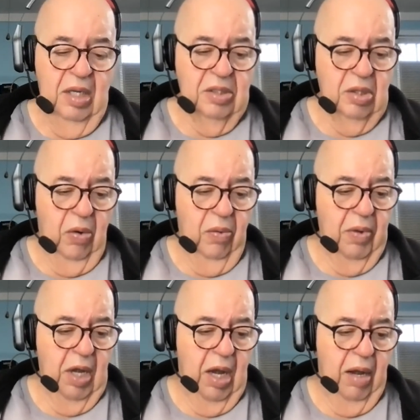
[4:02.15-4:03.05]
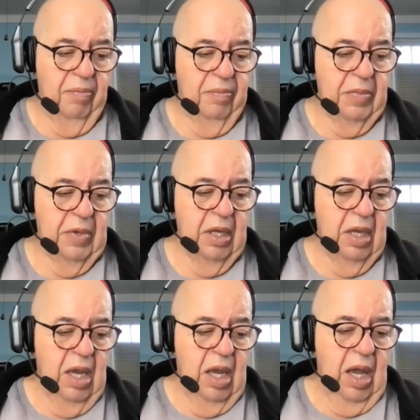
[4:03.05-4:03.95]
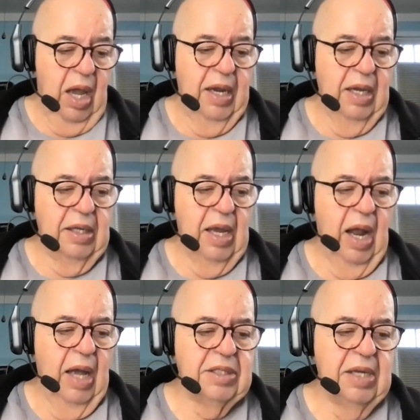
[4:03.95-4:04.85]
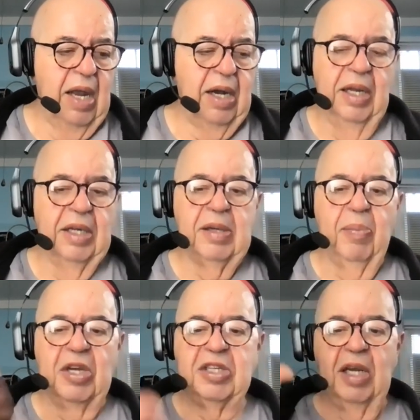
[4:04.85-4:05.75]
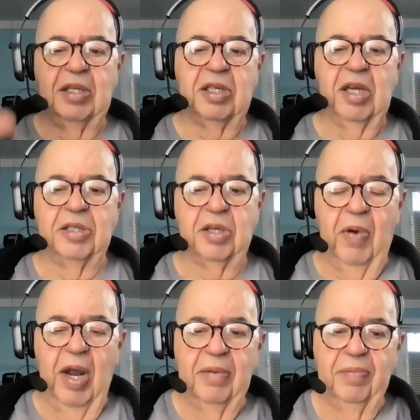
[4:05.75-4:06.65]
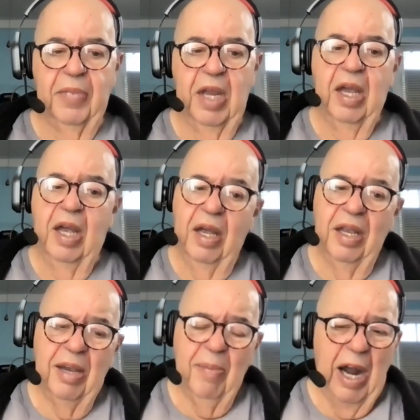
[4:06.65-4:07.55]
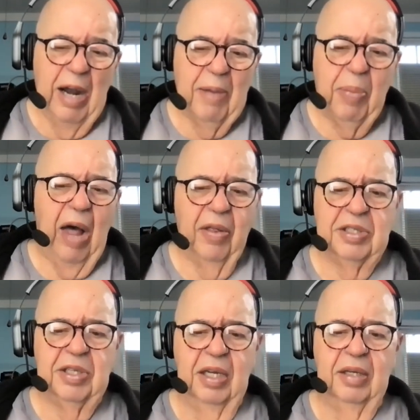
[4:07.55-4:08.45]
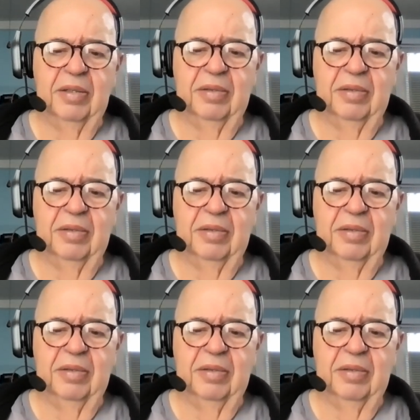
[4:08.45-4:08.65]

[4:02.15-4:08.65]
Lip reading: So I get that. I sanded this up to such and such grit. You might have polished it.